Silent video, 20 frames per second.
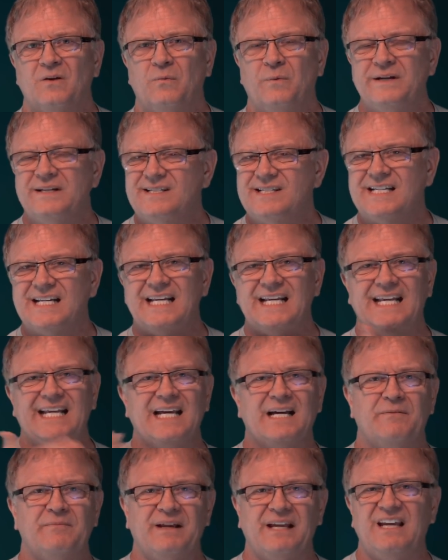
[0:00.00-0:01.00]
We see
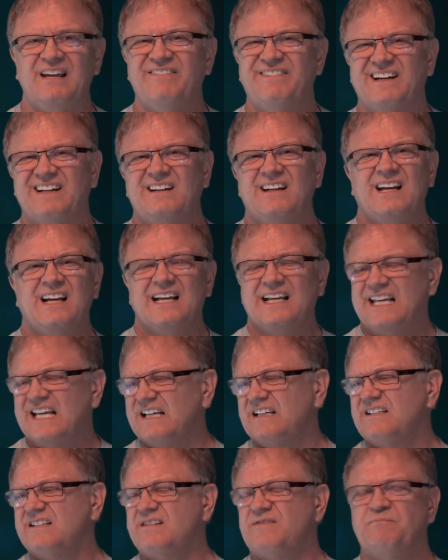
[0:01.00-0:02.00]
him even
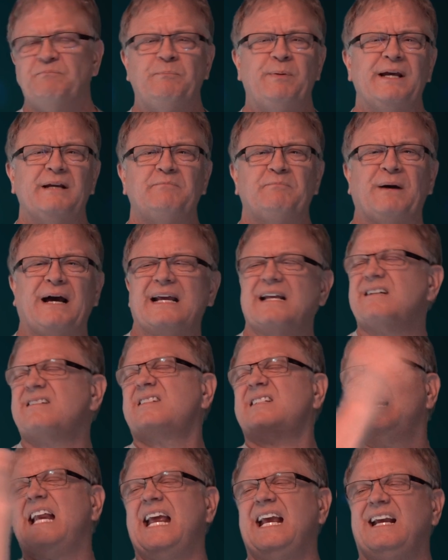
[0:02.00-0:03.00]
getting bit by a
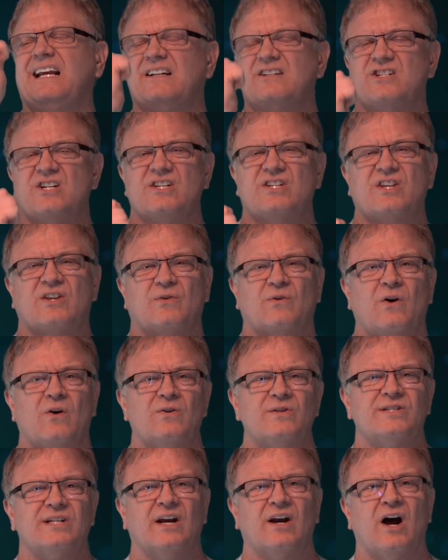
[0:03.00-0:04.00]
snake and just
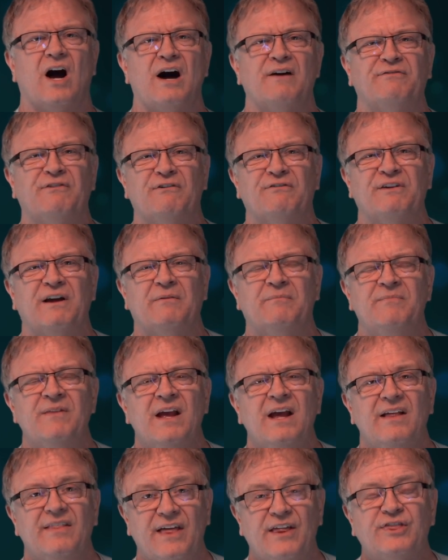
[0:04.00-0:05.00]
throws it off of him.
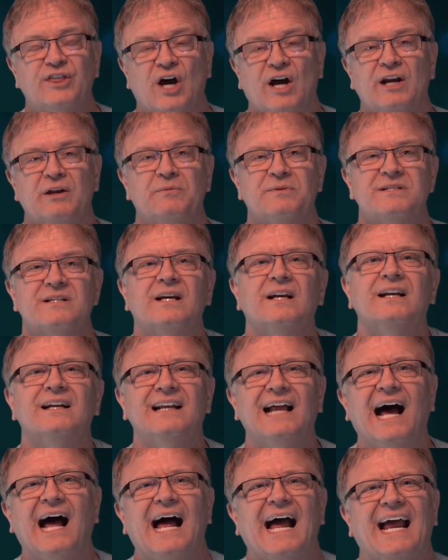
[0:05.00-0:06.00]
They thought he was going to
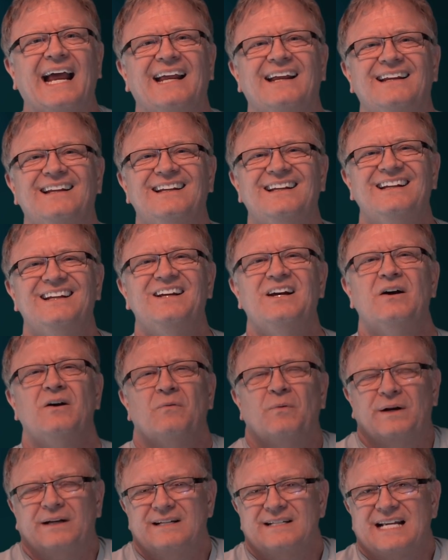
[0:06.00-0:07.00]
die.
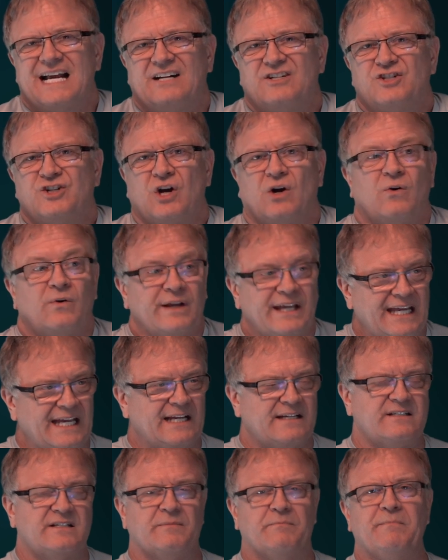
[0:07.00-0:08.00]
What does that show? He
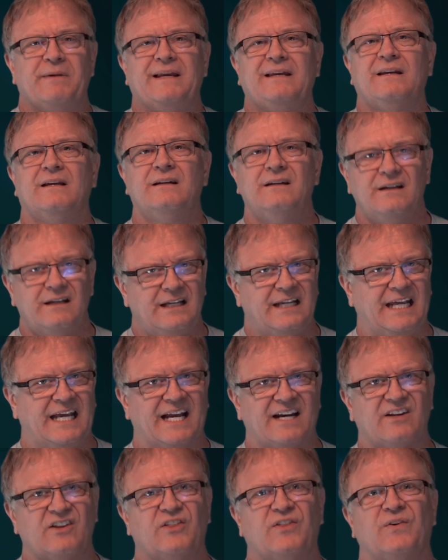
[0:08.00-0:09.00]
had dominion. He
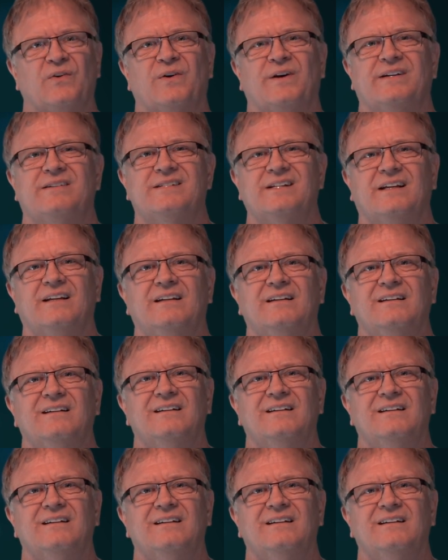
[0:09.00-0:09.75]
had authority.